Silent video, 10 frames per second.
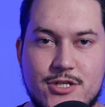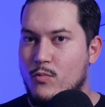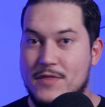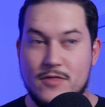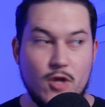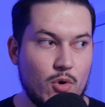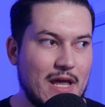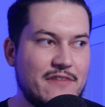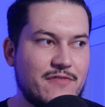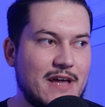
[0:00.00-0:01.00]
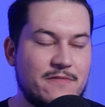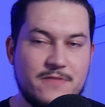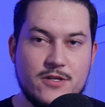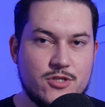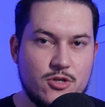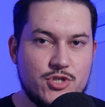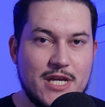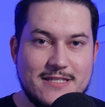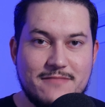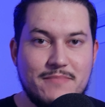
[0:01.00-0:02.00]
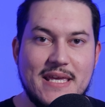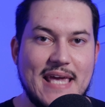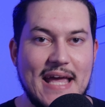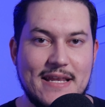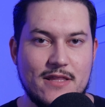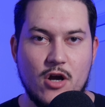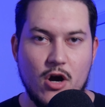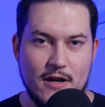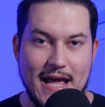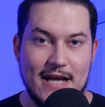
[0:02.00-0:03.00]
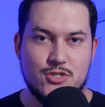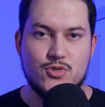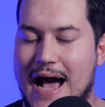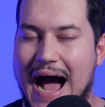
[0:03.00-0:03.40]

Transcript: With no life left, there's no chance of me gaining the card extra.